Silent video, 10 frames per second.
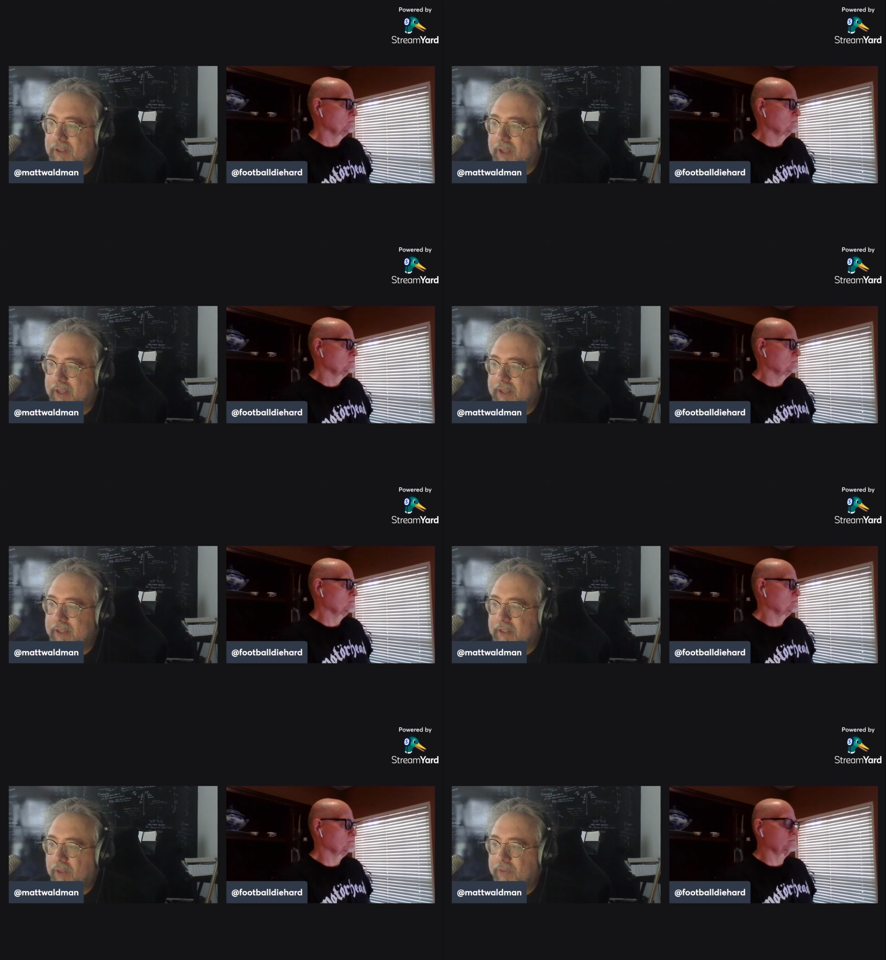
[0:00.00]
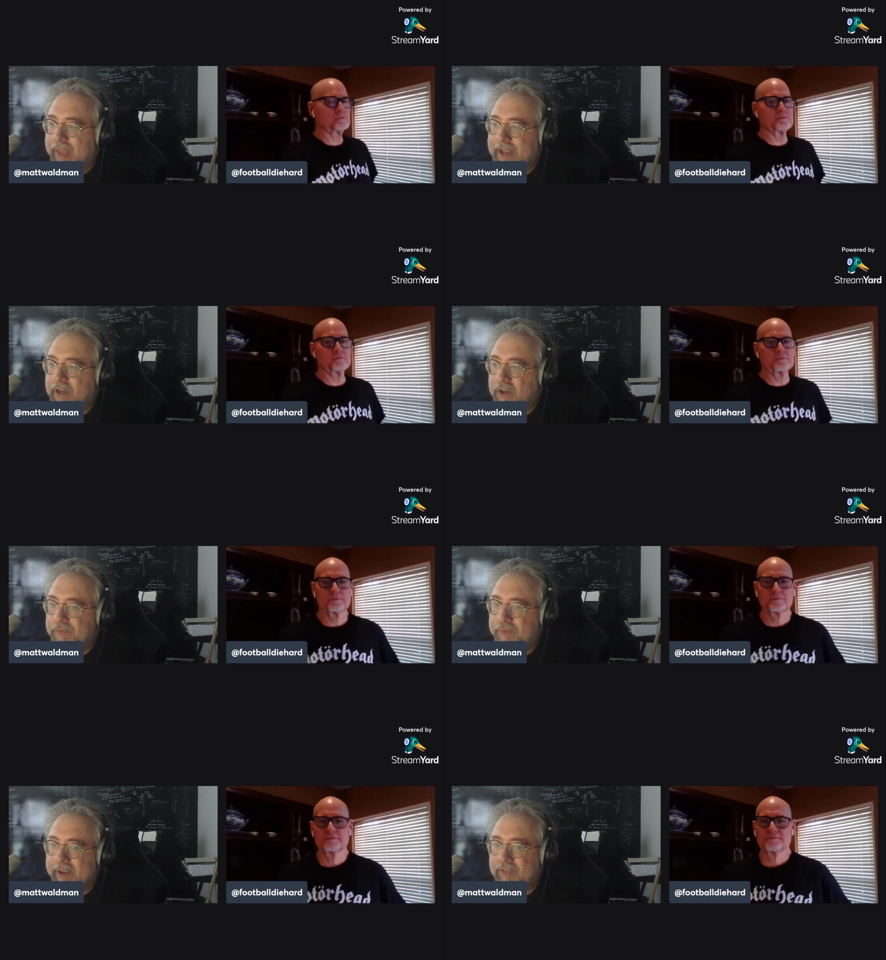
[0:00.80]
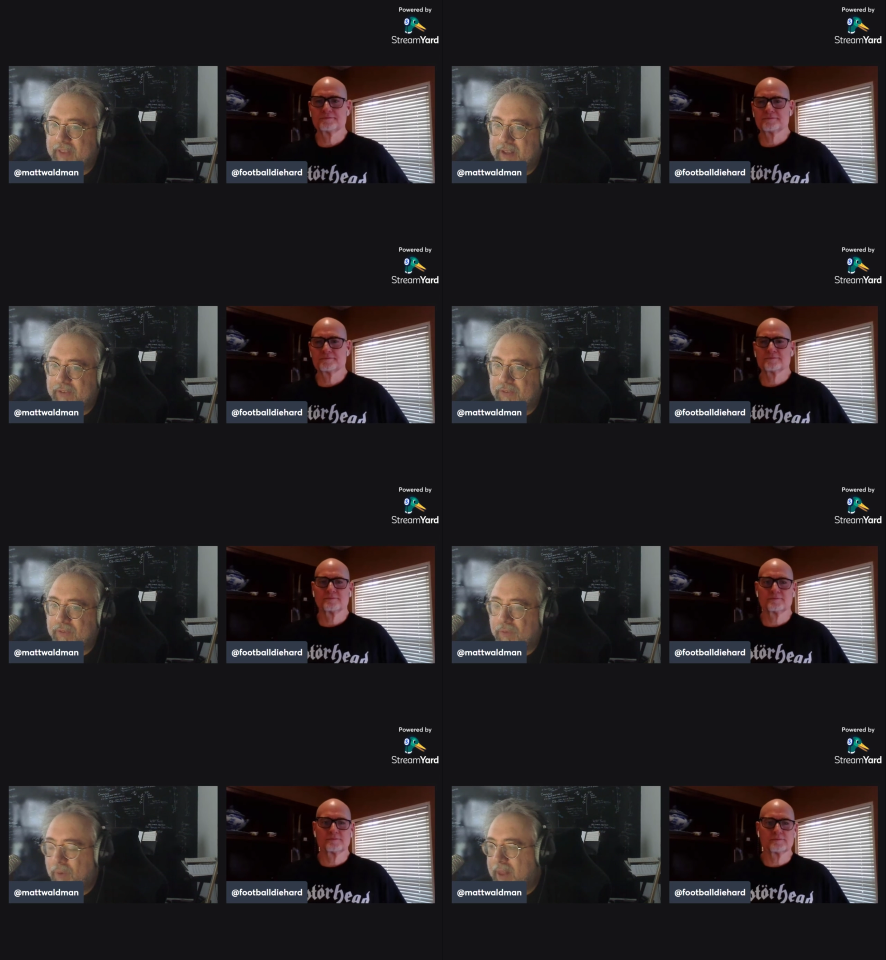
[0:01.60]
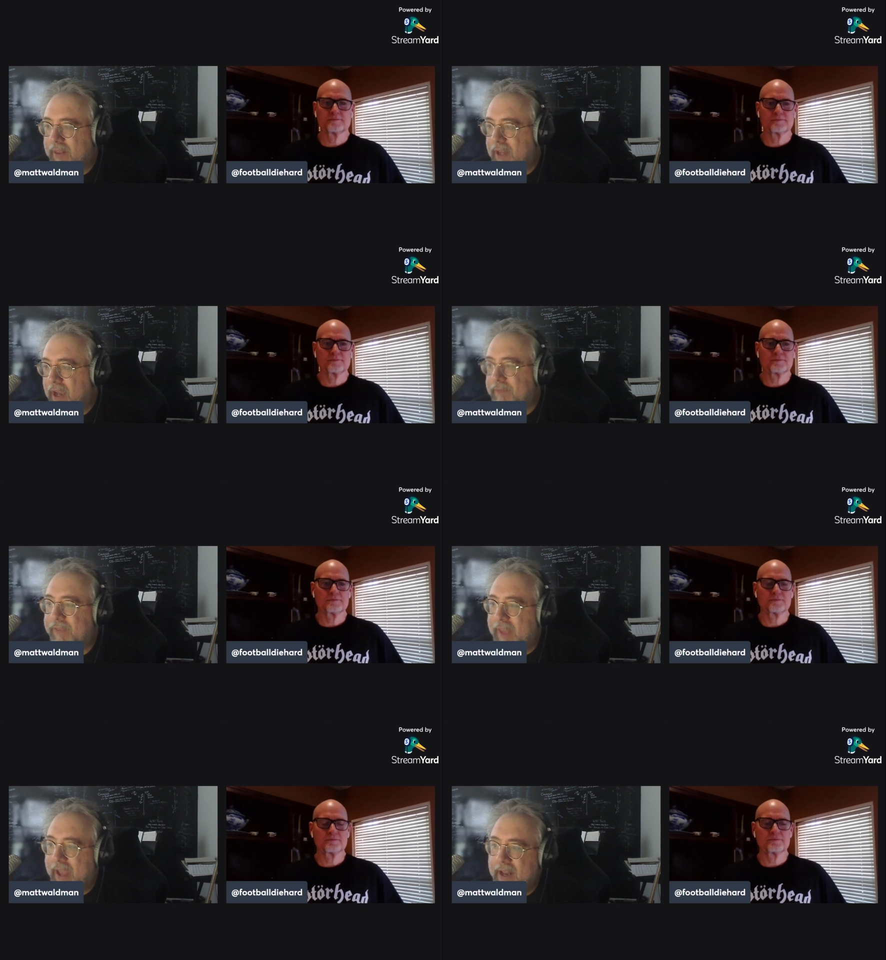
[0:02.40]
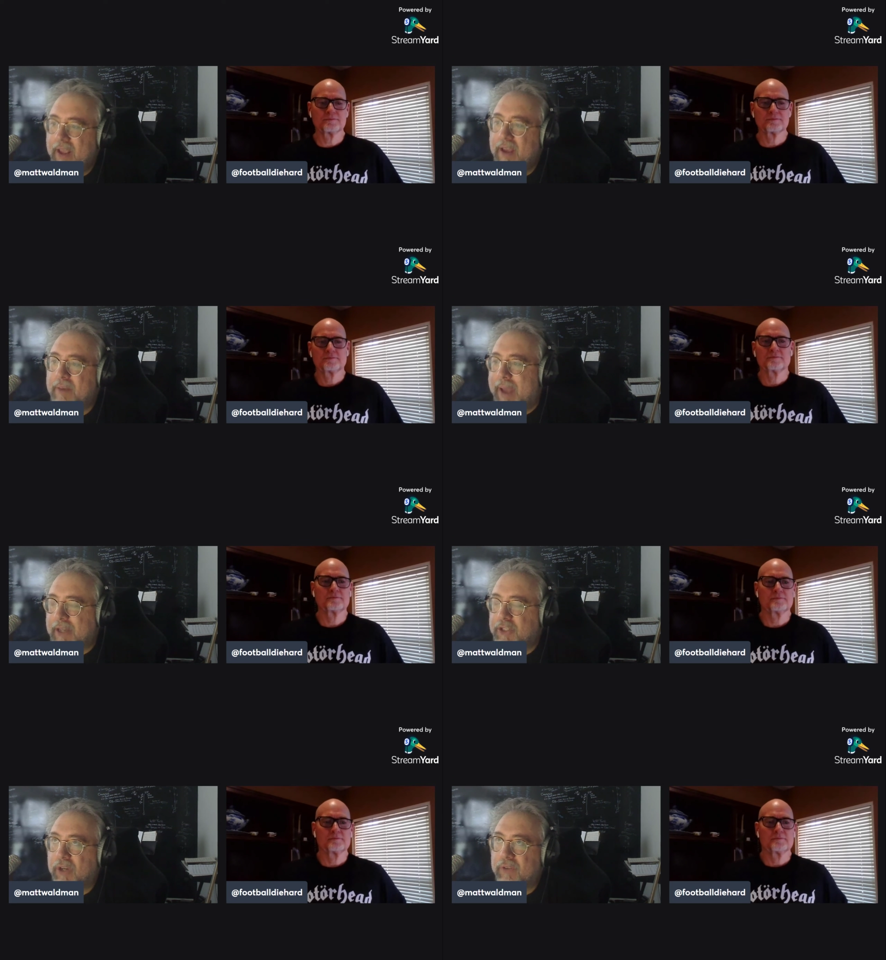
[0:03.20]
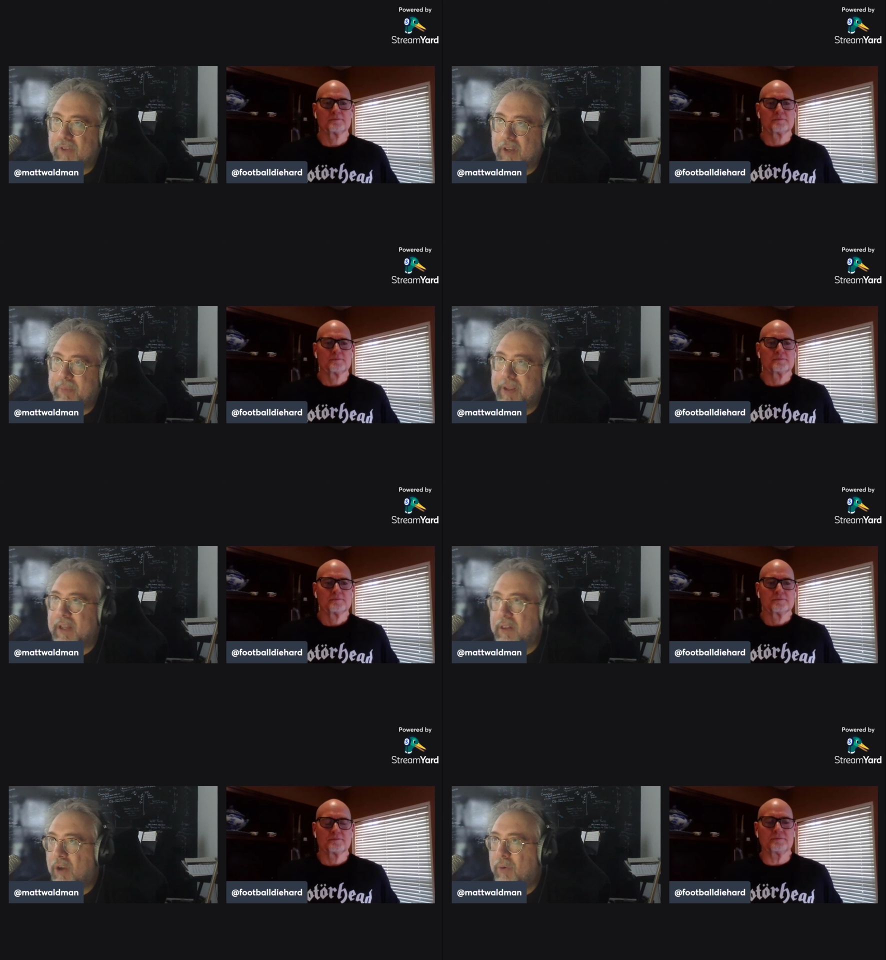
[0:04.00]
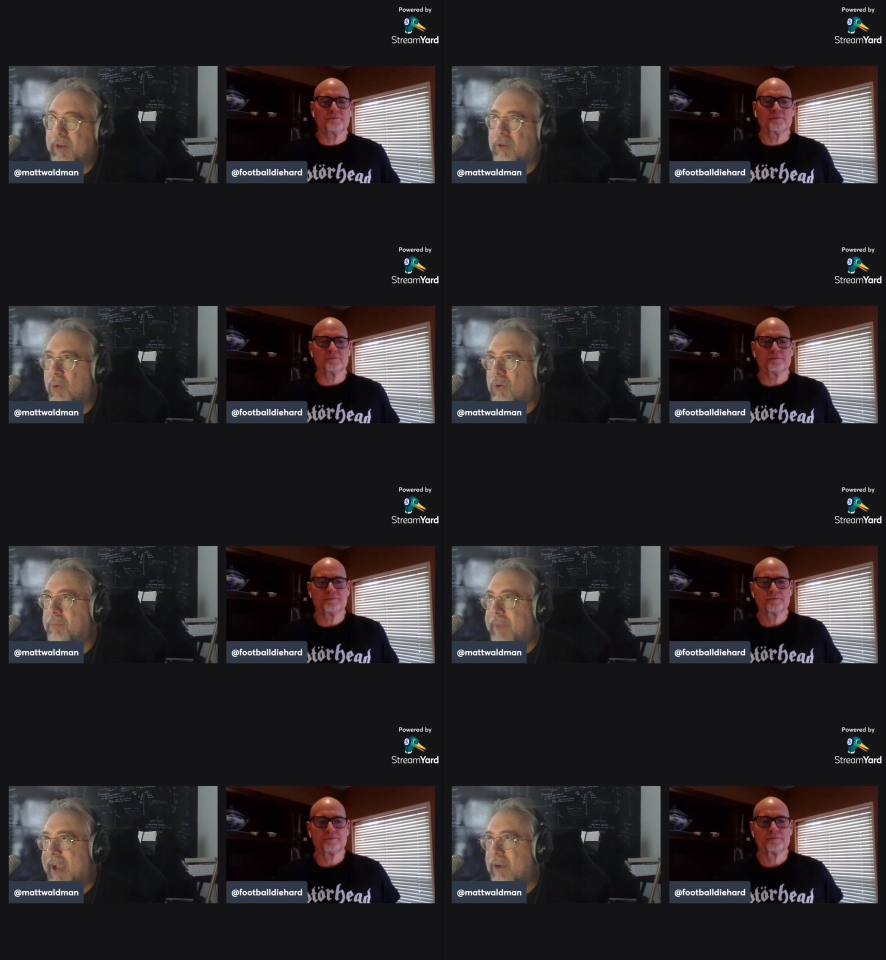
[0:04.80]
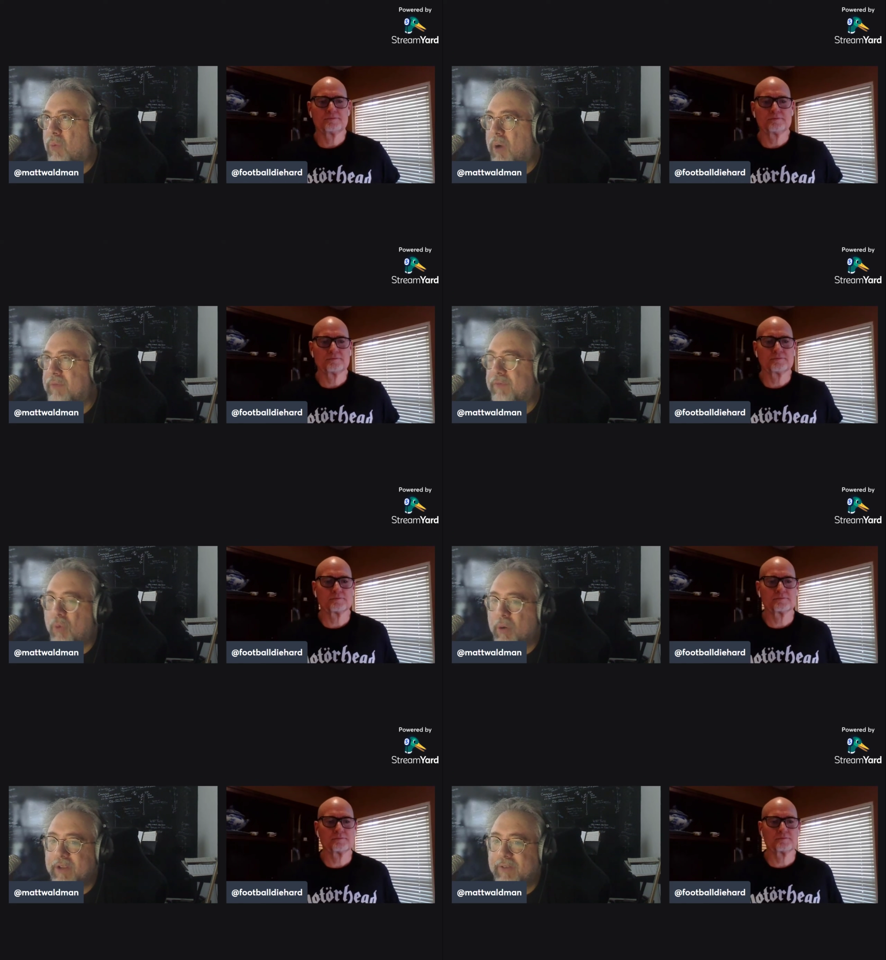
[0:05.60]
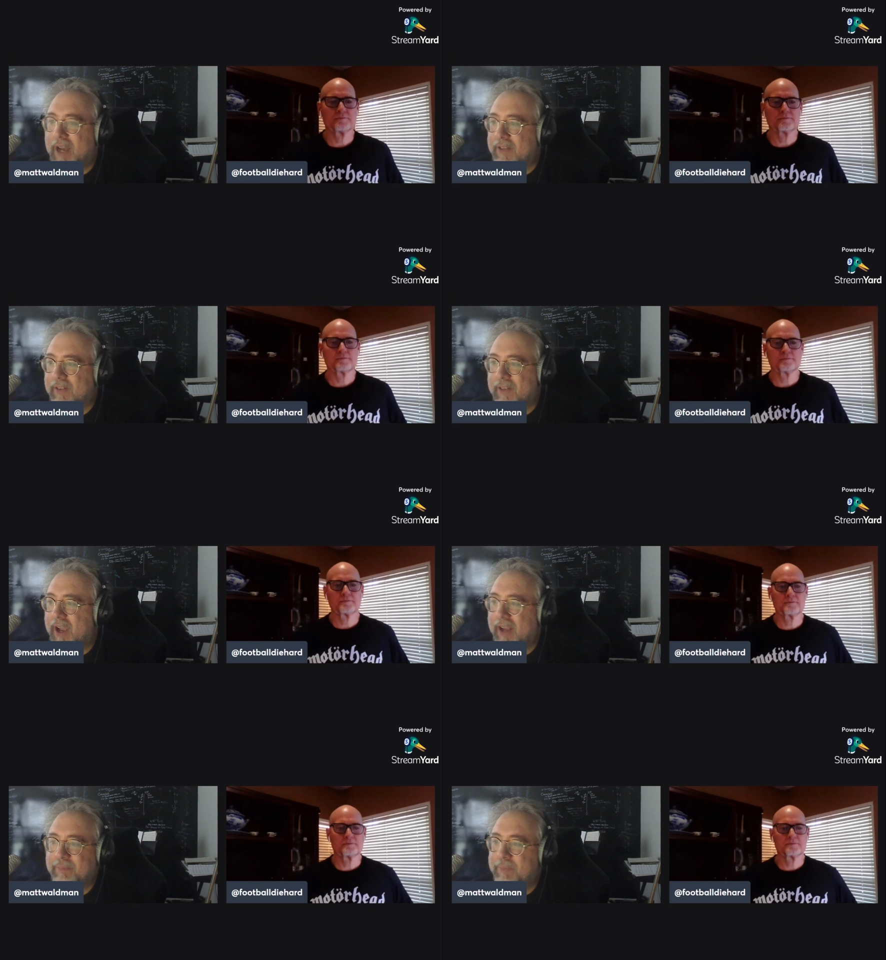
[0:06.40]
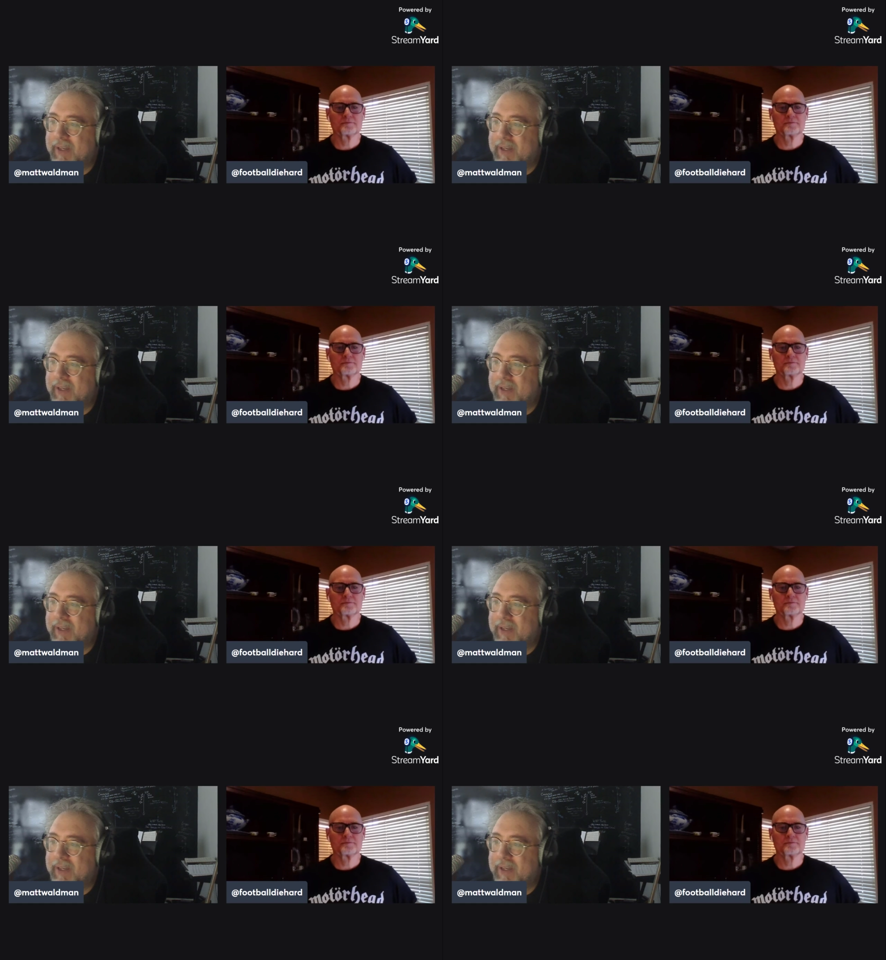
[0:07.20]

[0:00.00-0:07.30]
Speaker 1: you know, they could fix this well enough that Mac Jones could be a low-end quarterback one for you down the line.